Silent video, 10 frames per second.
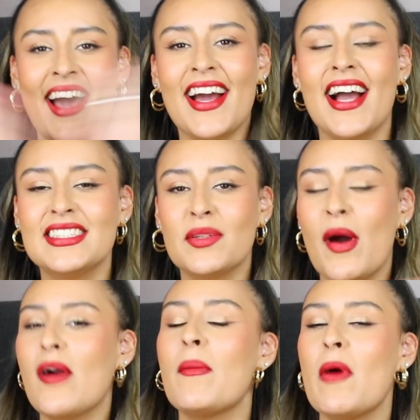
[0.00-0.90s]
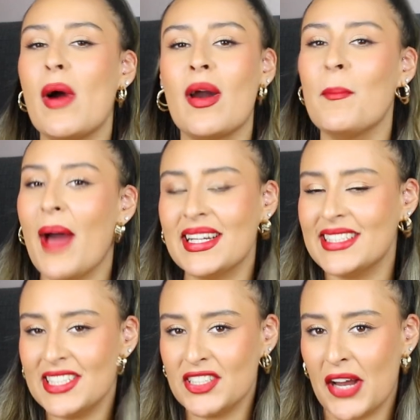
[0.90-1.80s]
Hi guys, welcome or welcome back to
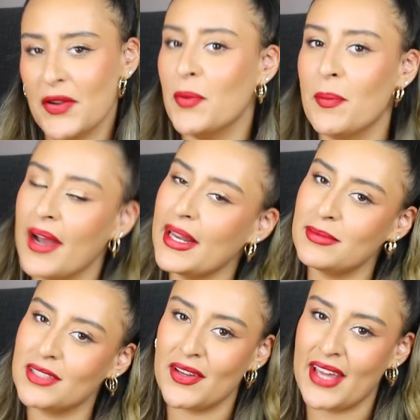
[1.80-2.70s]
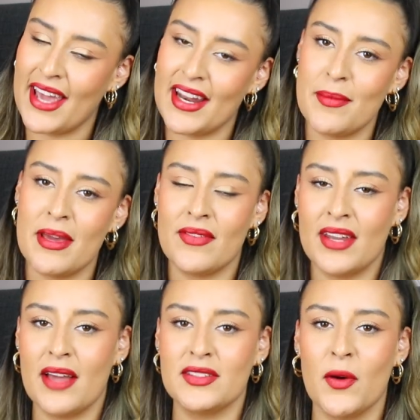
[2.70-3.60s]
this channel. My name's Goody and I make
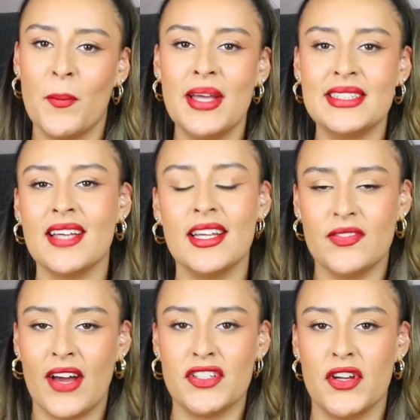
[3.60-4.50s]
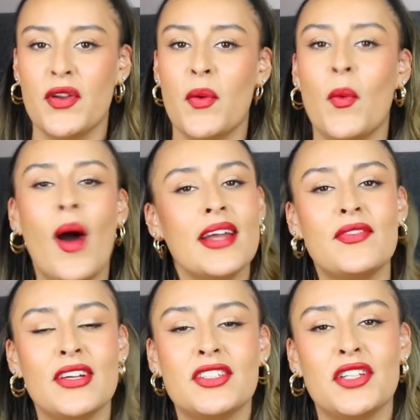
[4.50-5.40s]
videos on mid-size fashion, wide
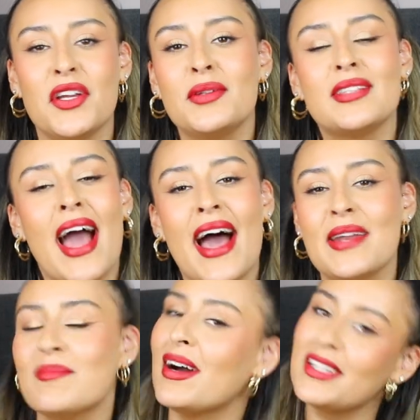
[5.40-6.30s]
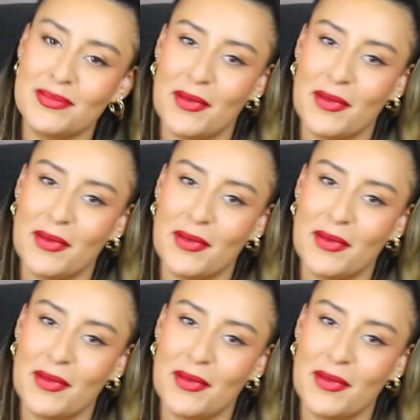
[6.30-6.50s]
fit shoes and much